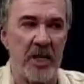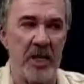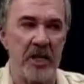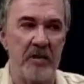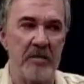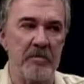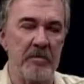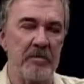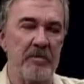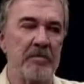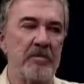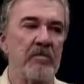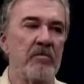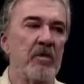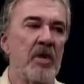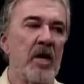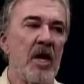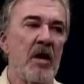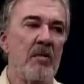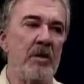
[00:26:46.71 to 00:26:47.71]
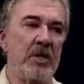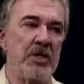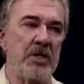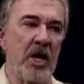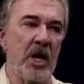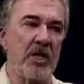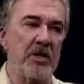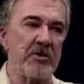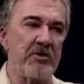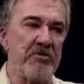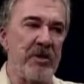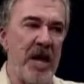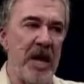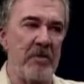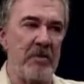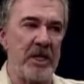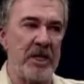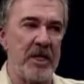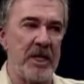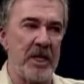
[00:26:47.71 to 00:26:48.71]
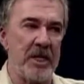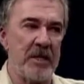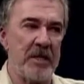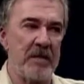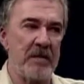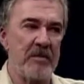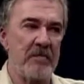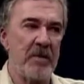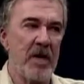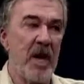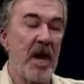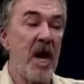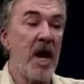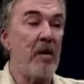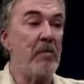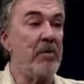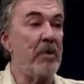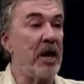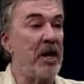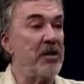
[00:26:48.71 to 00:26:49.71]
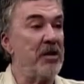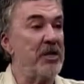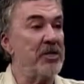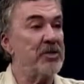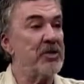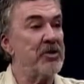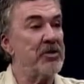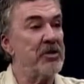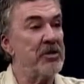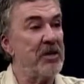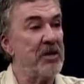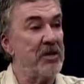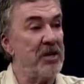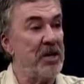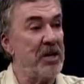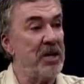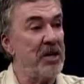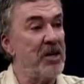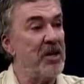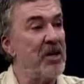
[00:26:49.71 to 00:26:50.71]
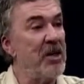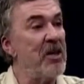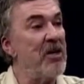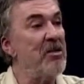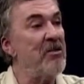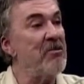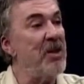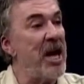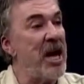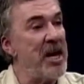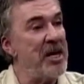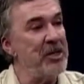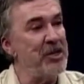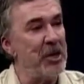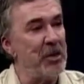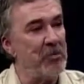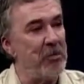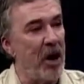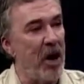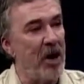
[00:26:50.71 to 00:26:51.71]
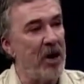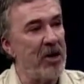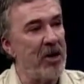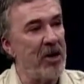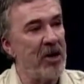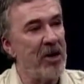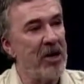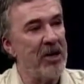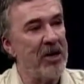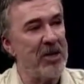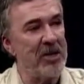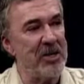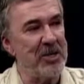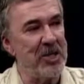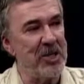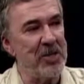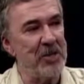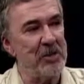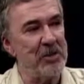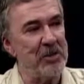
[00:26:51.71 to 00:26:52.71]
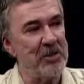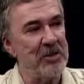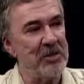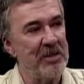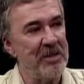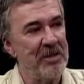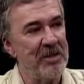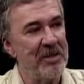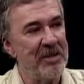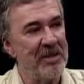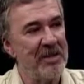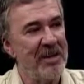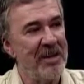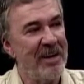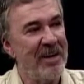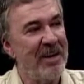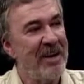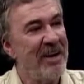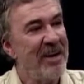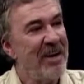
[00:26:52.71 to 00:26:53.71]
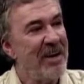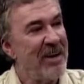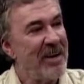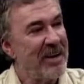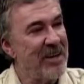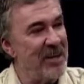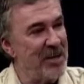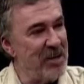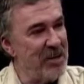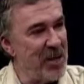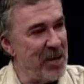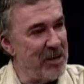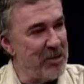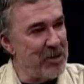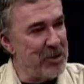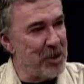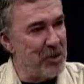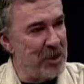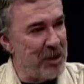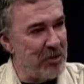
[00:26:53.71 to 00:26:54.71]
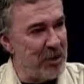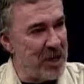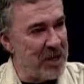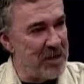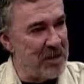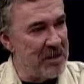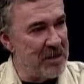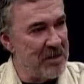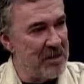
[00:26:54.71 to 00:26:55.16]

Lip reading: didn't. But John's family did. But the ancient part continues. Continues to be written.